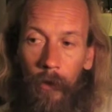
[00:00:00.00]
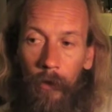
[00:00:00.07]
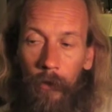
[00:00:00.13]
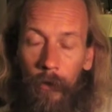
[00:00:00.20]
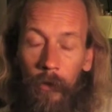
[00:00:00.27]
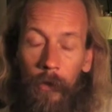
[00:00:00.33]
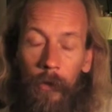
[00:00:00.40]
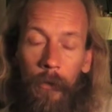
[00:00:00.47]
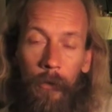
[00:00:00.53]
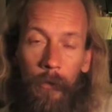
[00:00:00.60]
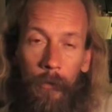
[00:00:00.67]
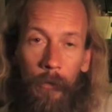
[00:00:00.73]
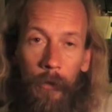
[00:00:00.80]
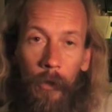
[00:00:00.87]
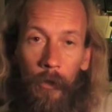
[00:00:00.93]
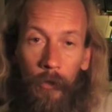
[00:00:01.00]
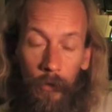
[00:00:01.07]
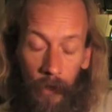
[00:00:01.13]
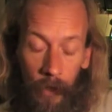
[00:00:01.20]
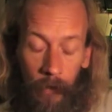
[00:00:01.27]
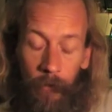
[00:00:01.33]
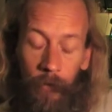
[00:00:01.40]
So, got to
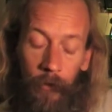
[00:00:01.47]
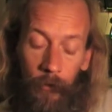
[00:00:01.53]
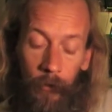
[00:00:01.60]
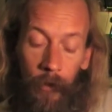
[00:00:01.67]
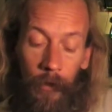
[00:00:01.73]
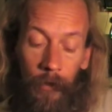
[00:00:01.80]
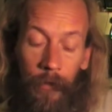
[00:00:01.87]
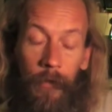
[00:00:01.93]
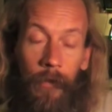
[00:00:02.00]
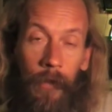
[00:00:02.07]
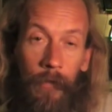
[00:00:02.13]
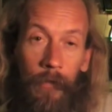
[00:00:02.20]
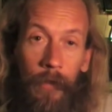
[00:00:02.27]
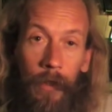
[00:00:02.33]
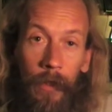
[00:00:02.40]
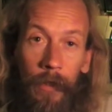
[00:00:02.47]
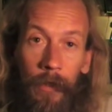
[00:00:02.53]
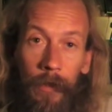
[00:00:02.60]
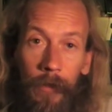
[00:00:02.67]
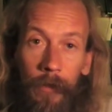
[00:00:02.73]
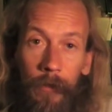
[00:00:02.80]
stay vigilant, definitely.